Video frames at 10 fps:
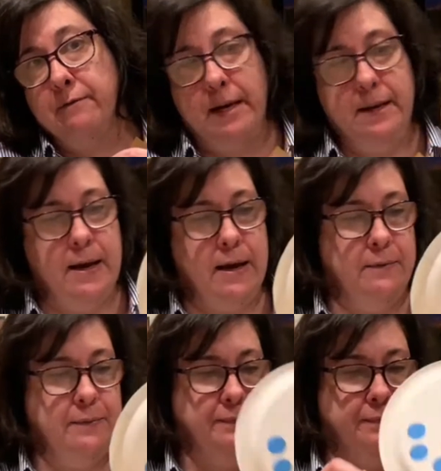right now.
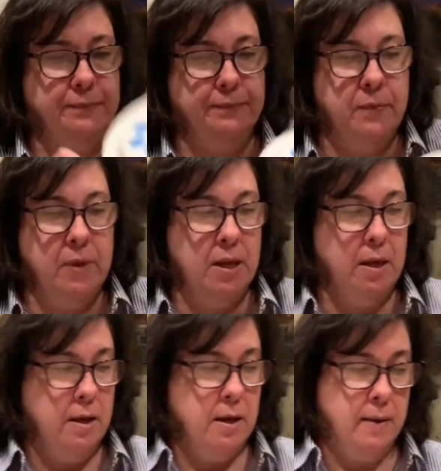
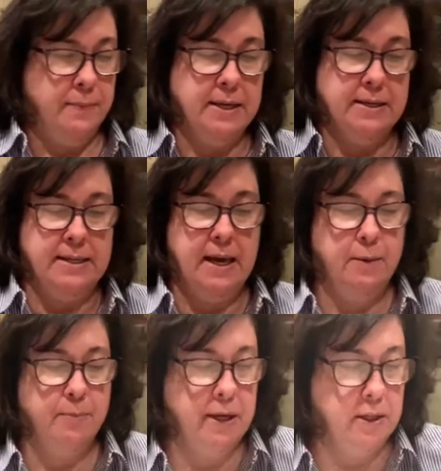I'm gonna
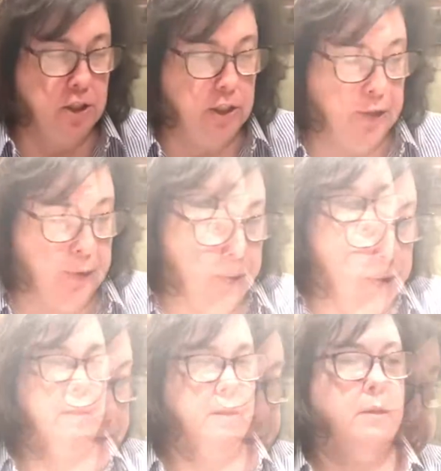take my glue.
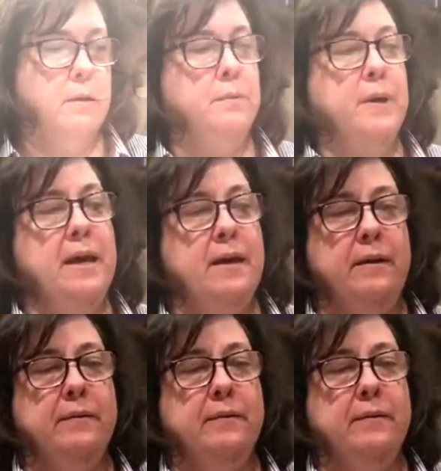Okay,